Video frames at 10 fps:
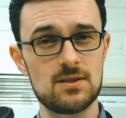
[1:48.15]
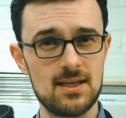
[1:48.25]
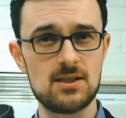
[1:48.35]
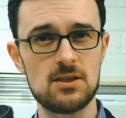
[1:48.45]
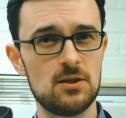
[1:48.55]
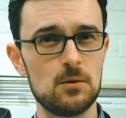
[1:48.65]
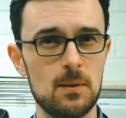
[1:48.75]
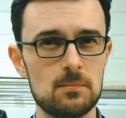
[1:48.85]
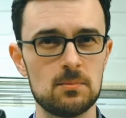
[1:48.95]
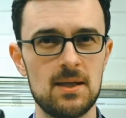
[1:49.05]
teaching you to
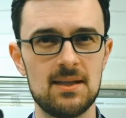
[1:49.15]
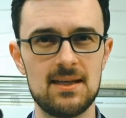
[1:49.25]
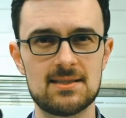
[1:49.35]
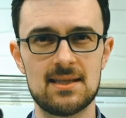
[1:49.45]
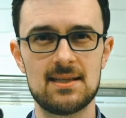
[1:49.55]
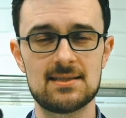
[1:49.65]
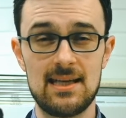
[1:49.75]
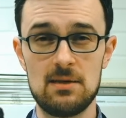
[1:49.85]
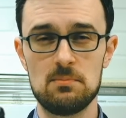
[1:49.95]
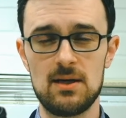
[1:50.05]
implement these things
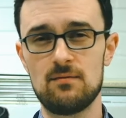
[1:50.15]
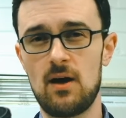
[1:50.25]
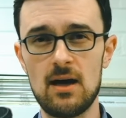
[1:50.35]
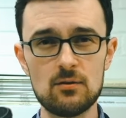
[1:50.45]
in P5,